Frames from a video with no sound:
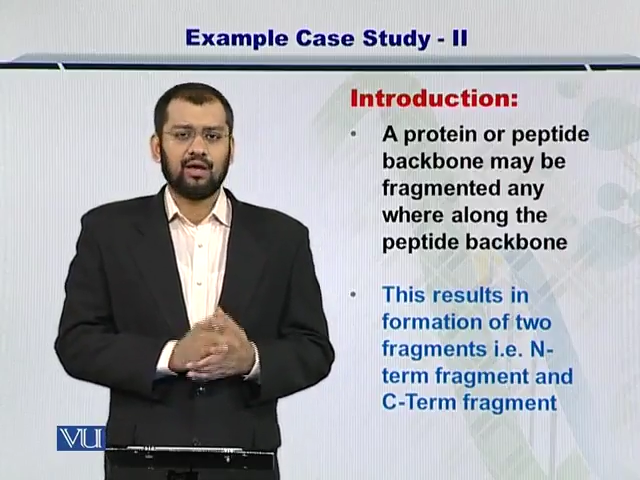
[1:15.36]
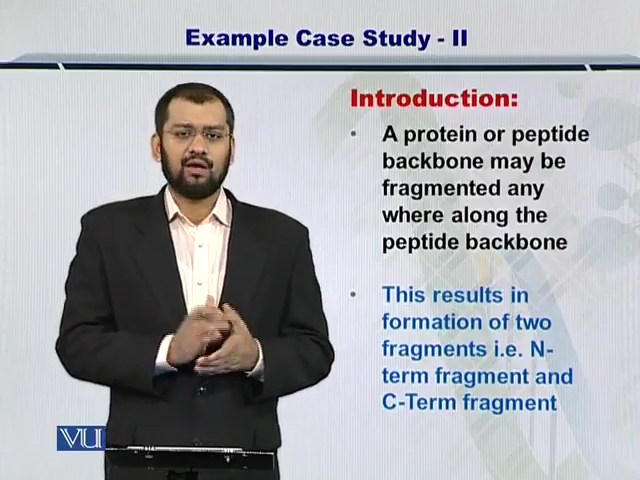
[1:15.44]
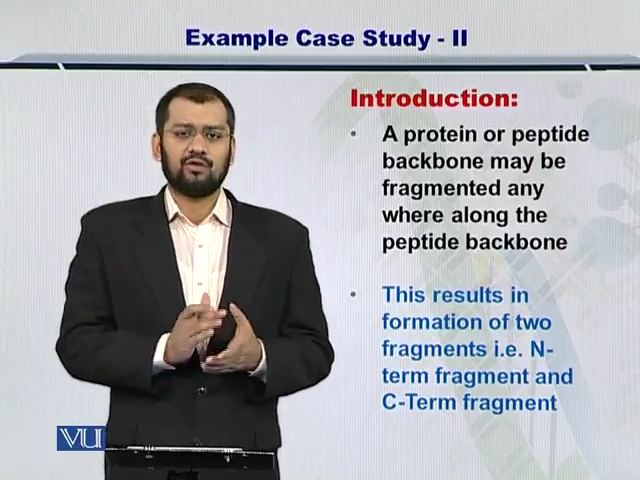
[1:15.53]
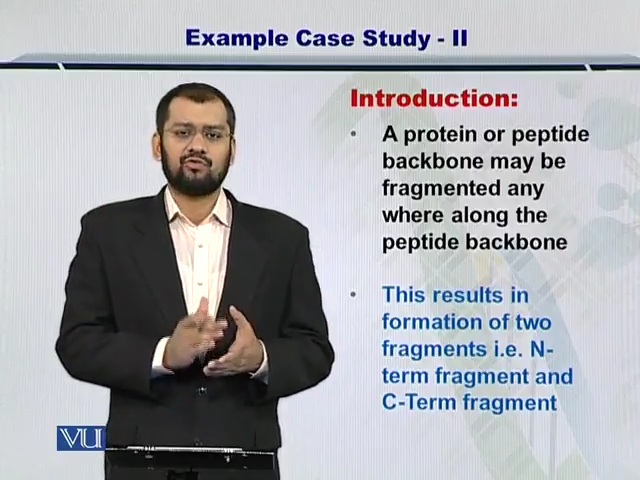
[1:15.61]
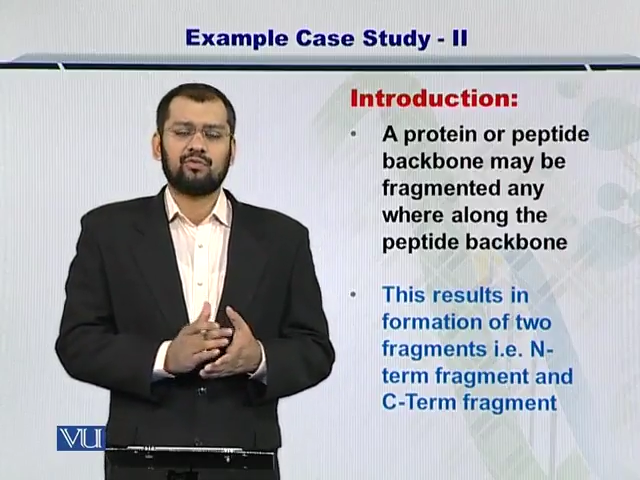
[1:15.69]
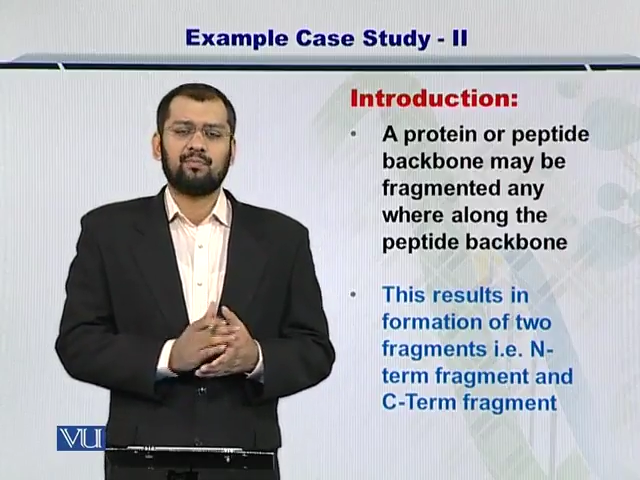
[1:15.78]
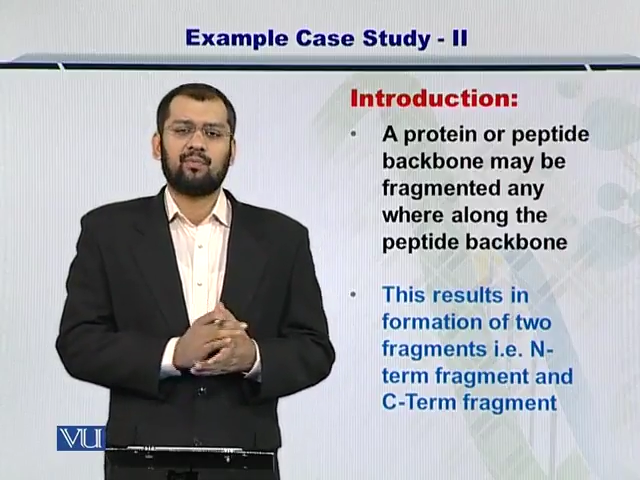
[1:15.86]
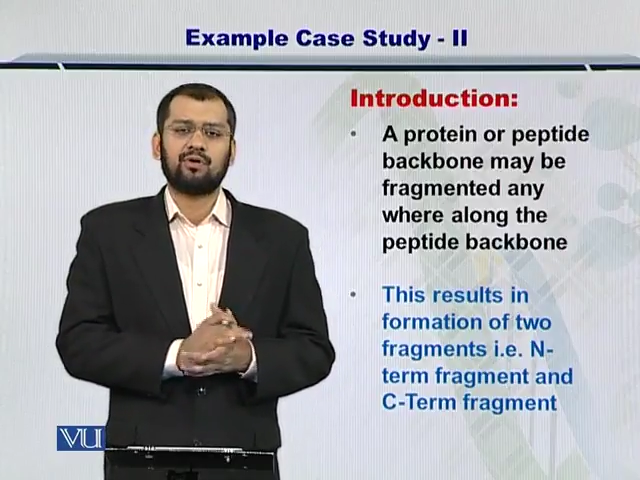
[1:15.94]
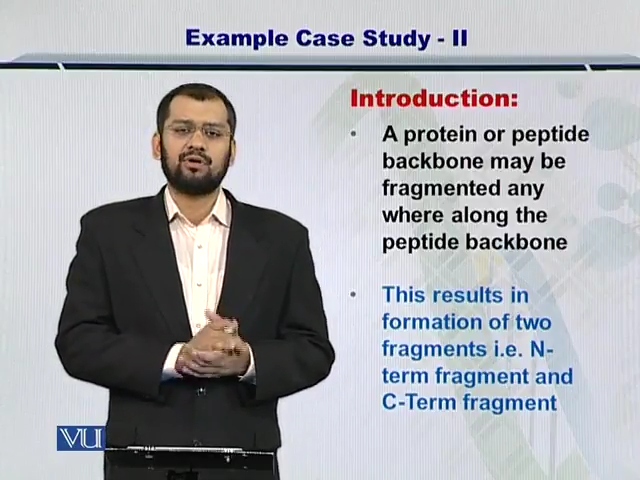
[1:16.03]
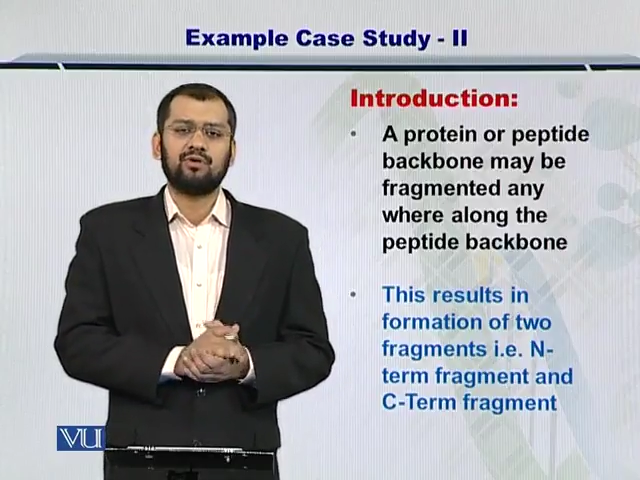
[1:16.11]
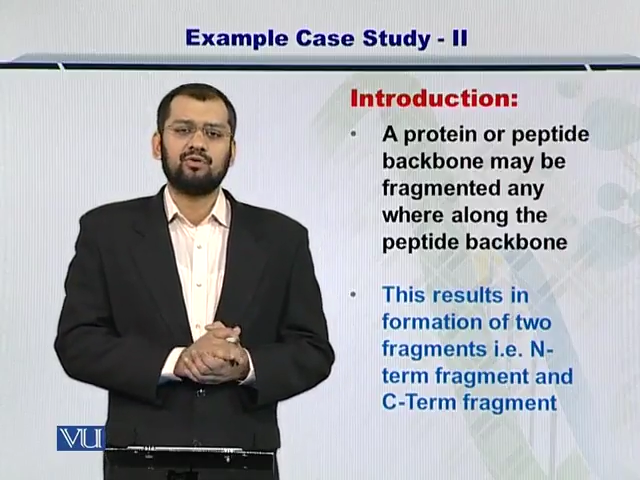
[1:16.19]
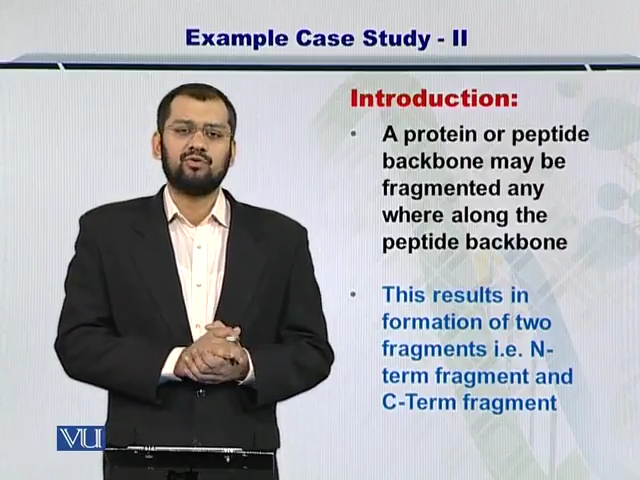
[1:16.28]
It is
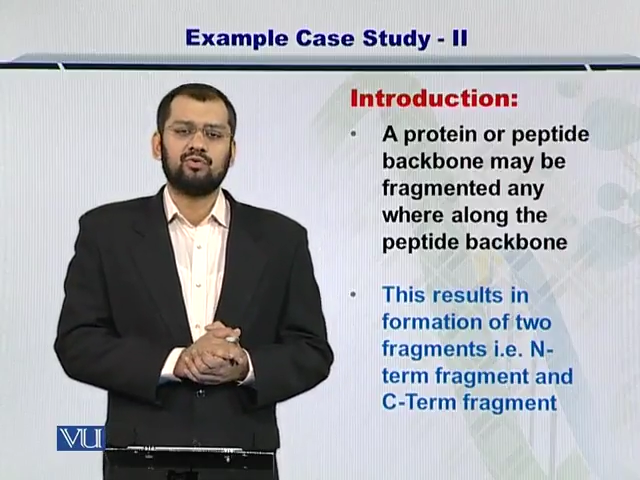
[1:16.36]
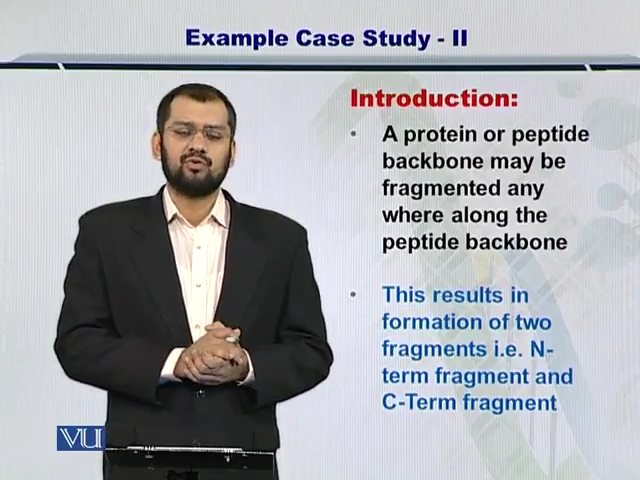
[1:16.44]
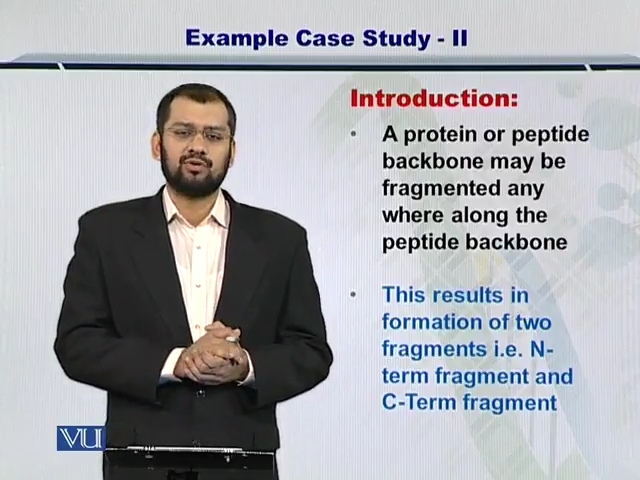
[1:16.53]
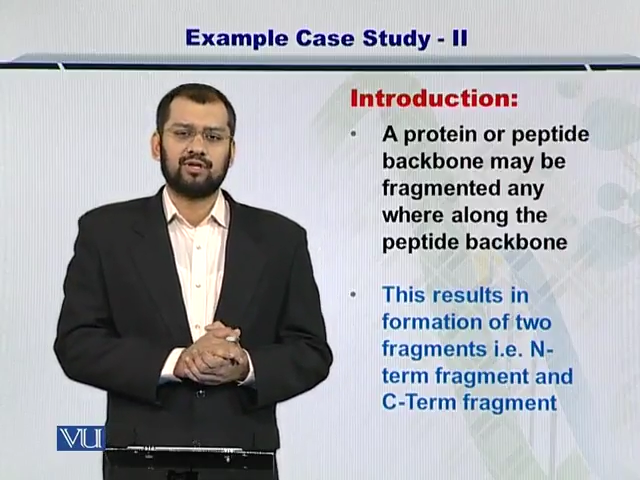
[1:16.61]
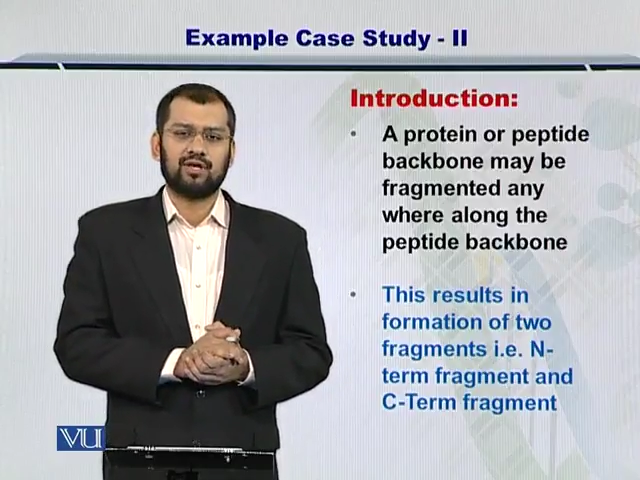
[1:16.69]
important to note